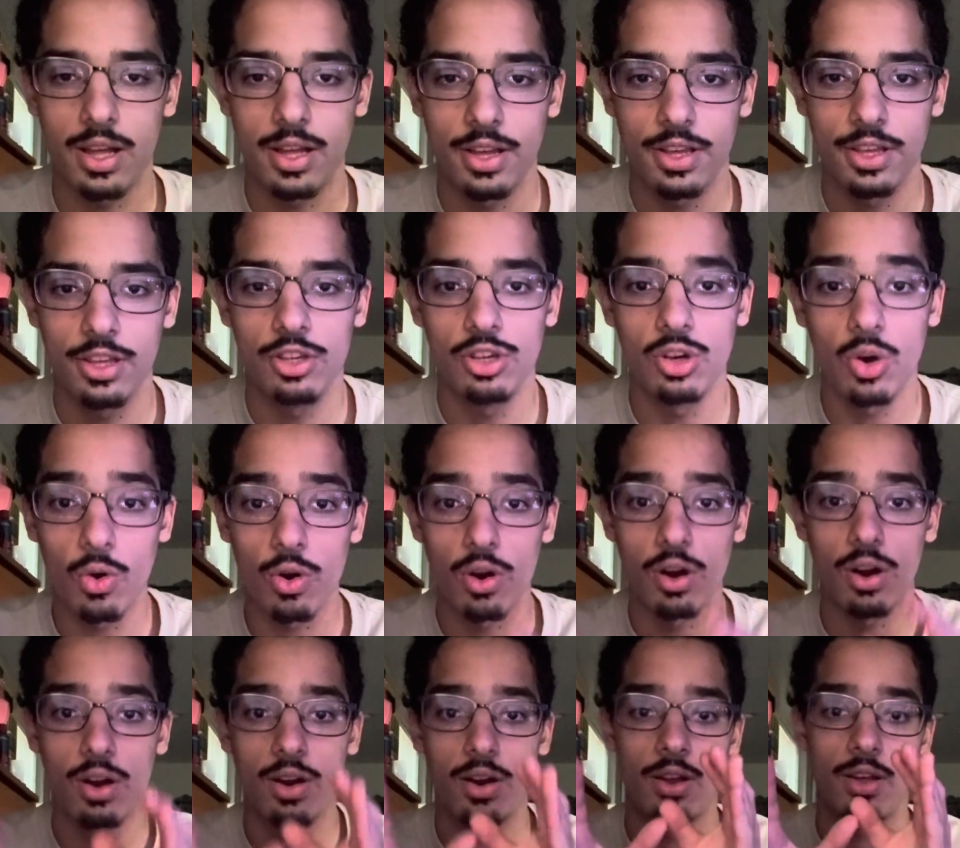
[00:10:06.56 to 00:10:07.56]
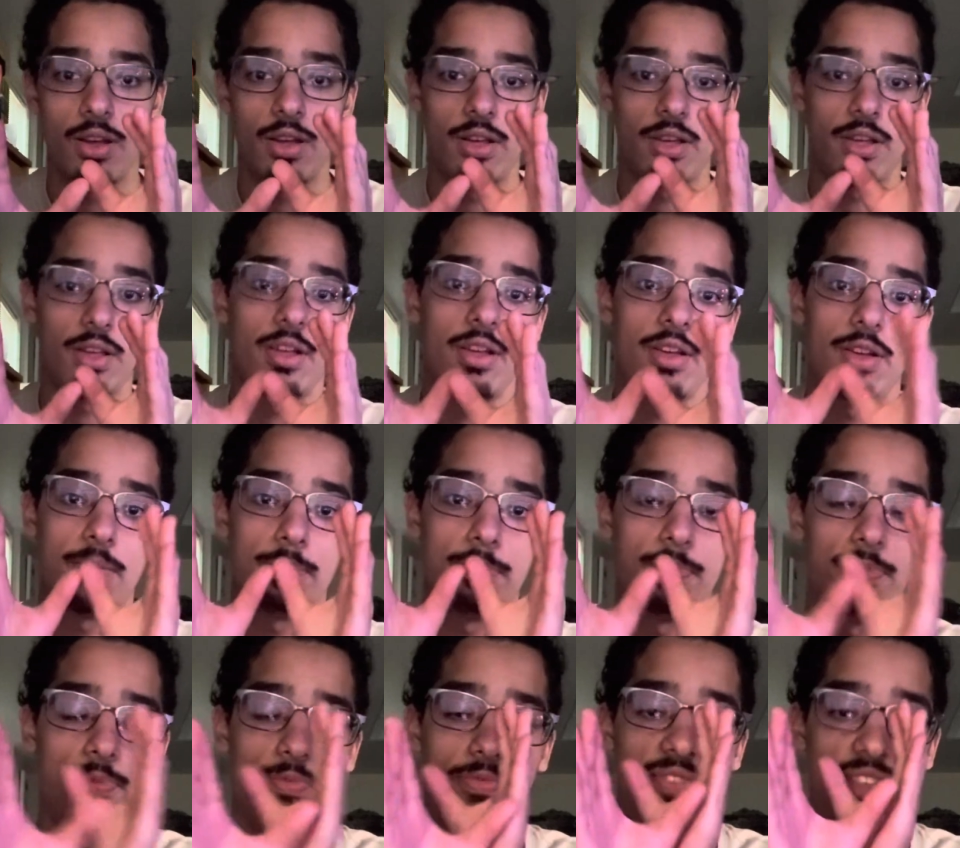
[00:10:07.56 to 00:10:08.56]
your
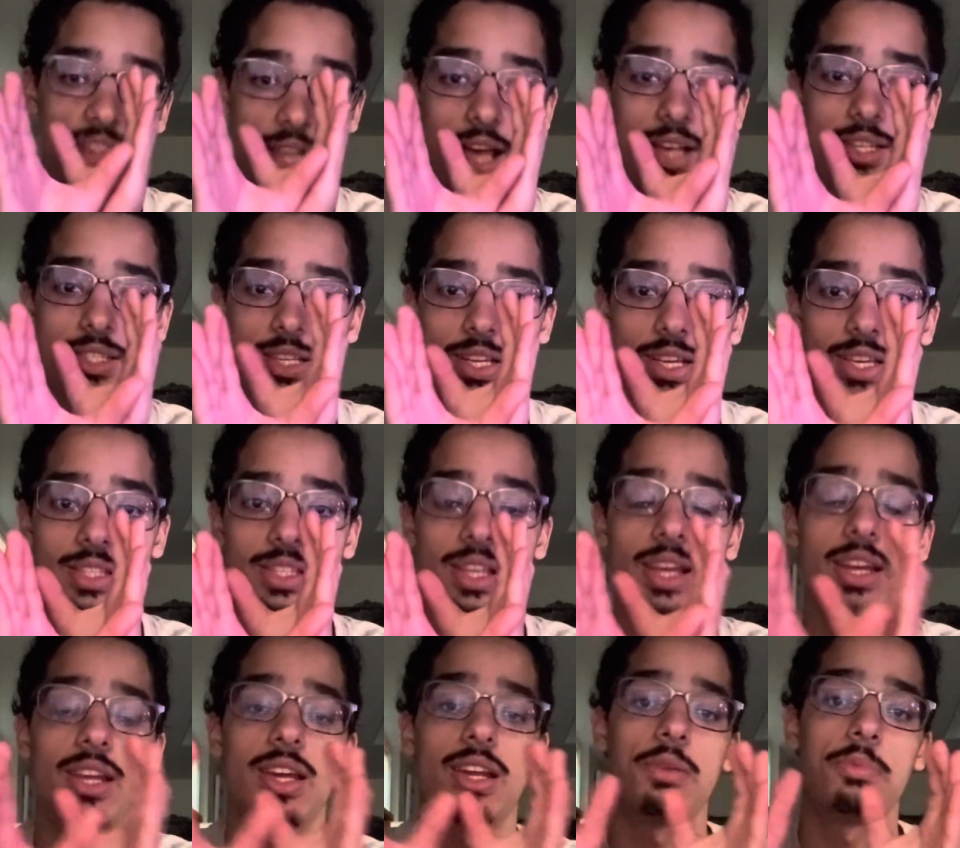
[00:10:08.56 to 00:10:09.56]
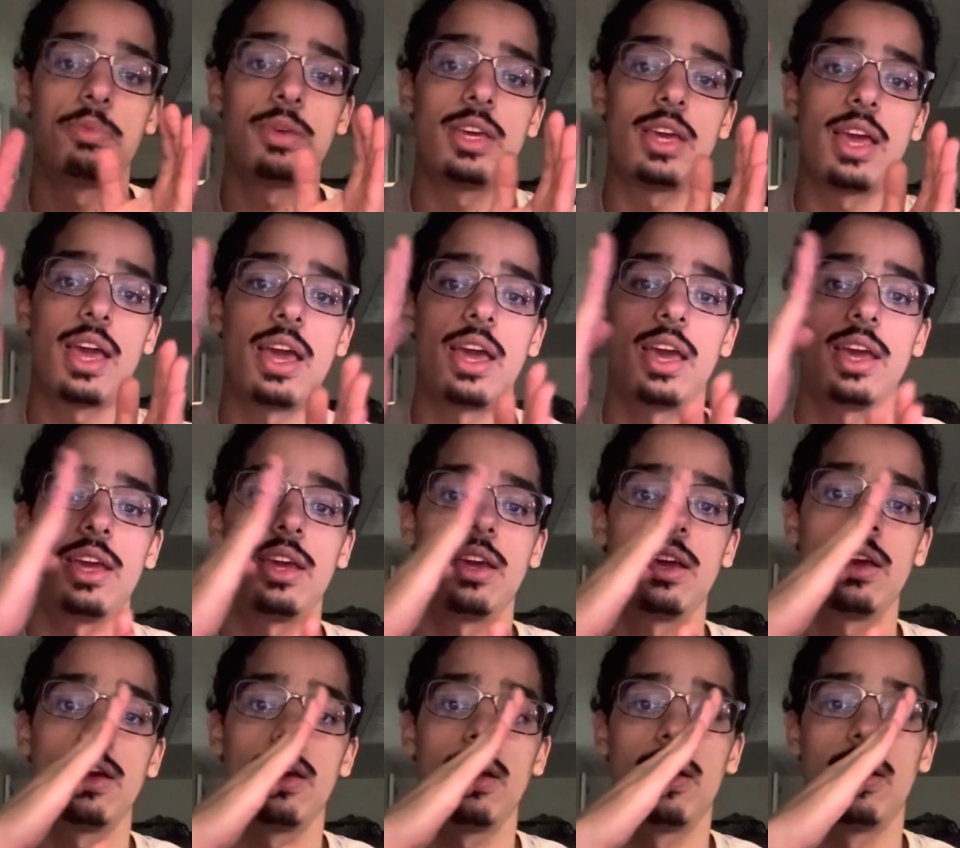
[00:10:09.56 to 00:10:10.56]
velocity is then going to be
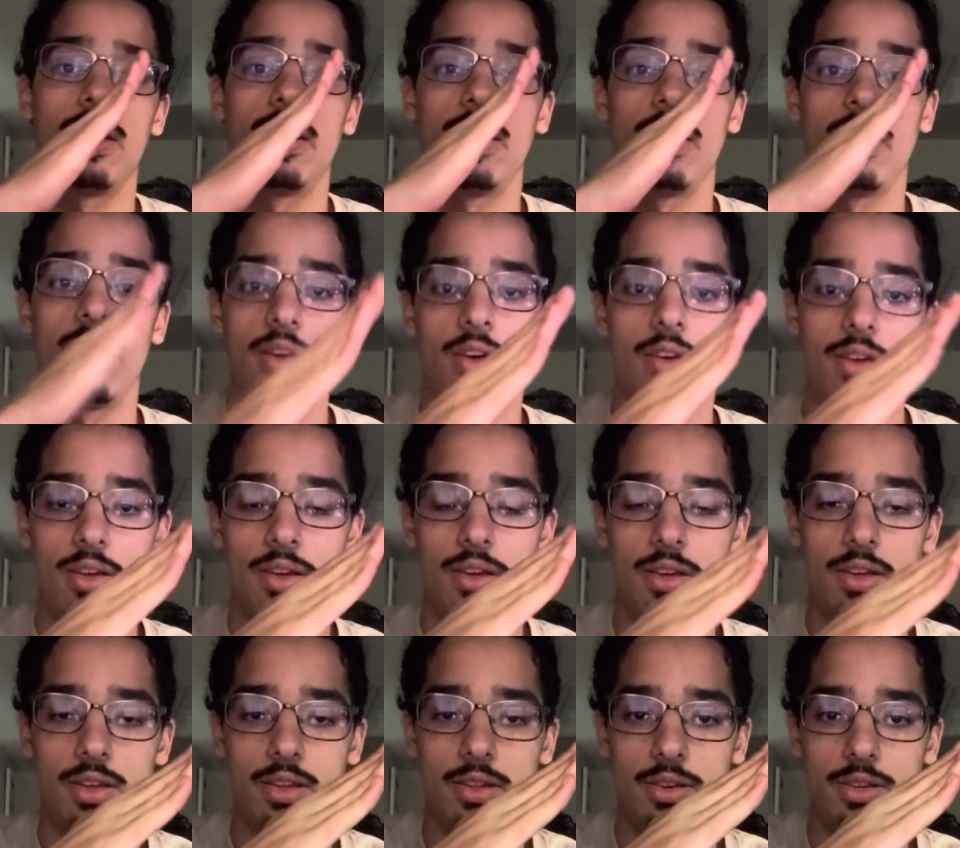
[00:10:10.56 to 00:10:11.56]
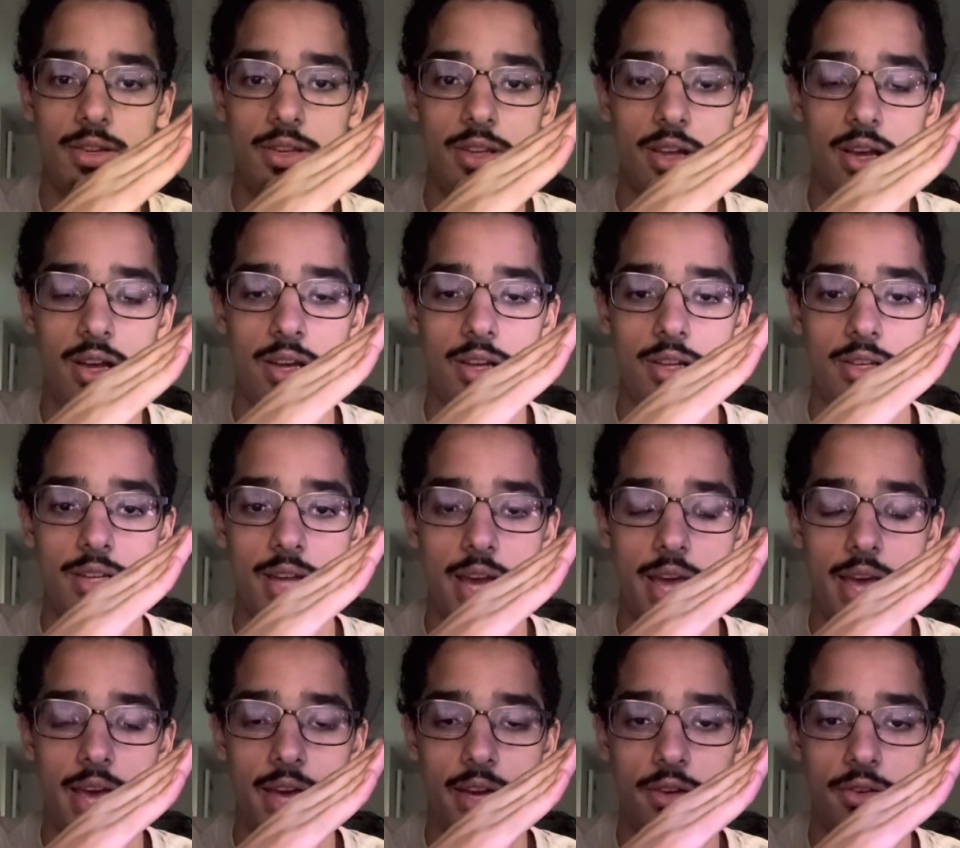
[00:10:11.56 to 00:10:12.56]
a
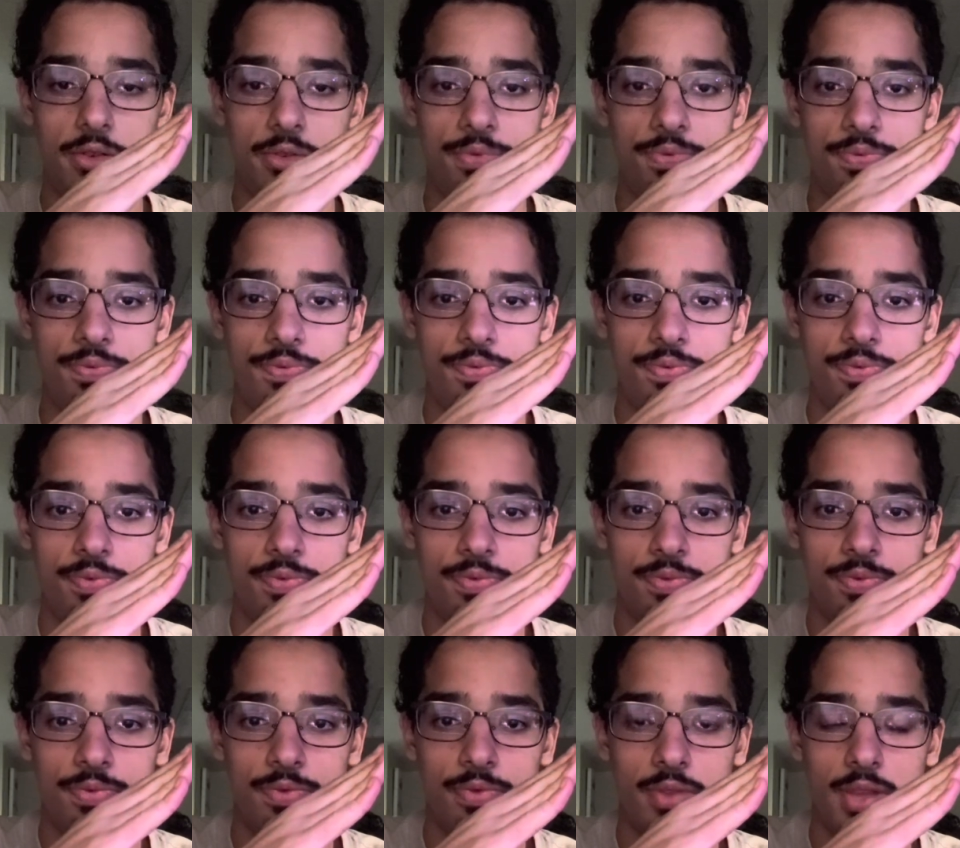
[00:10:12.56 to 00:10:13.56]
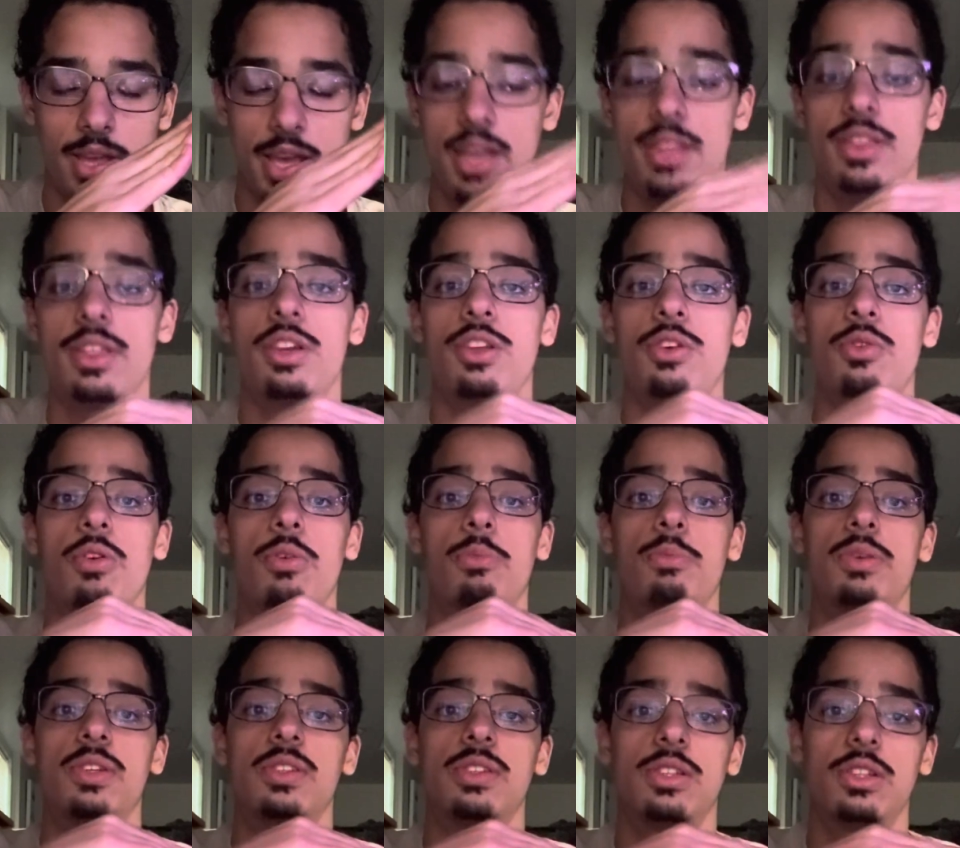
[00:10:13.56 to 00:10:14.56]
diagonal, and then
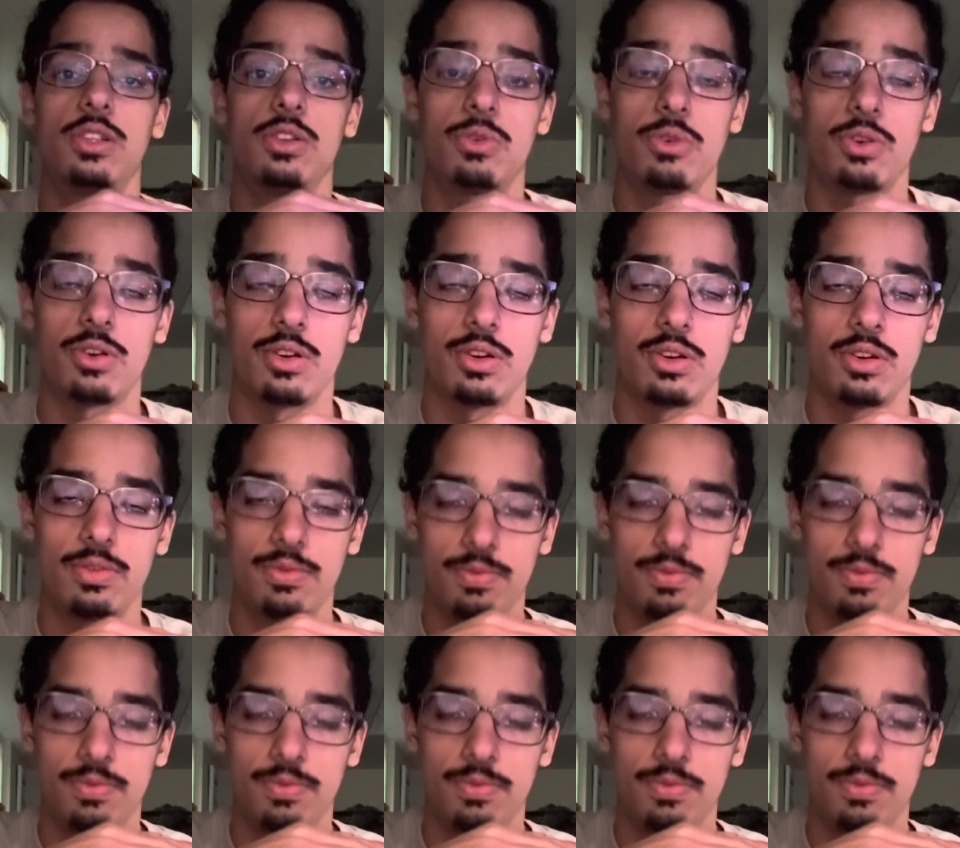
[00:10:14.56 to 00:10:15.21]
your